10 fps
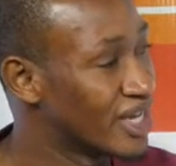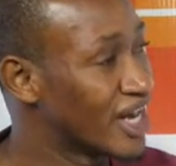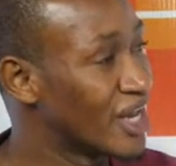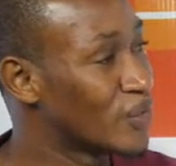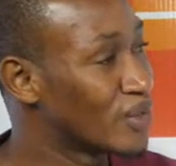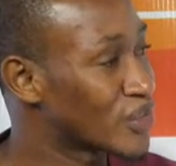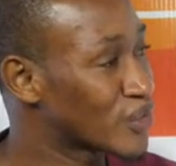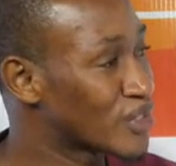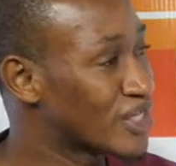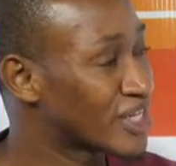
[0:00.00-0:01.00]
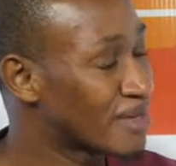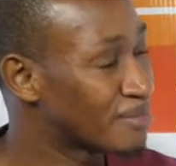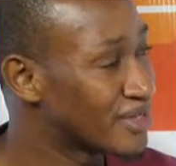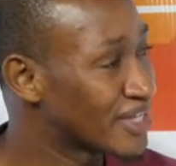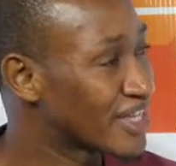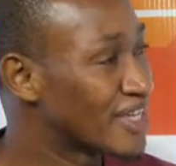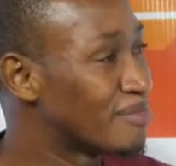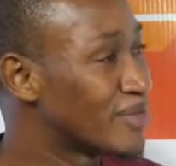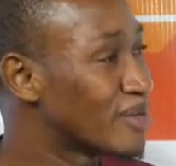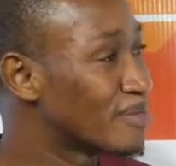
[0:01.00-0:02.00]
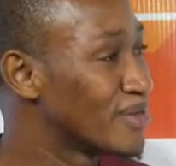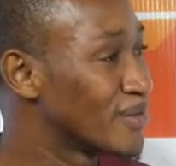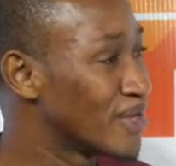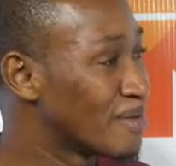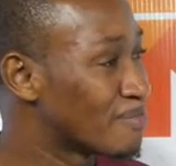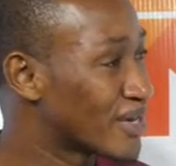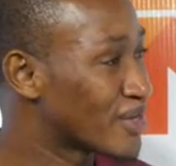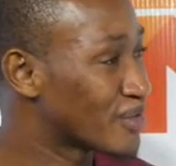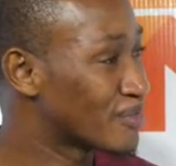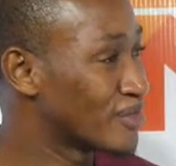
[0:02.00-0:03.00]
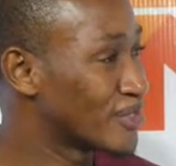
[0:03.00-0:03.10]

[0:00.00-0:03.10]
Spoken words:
And you are such a type. Keep it up. We are proud of you.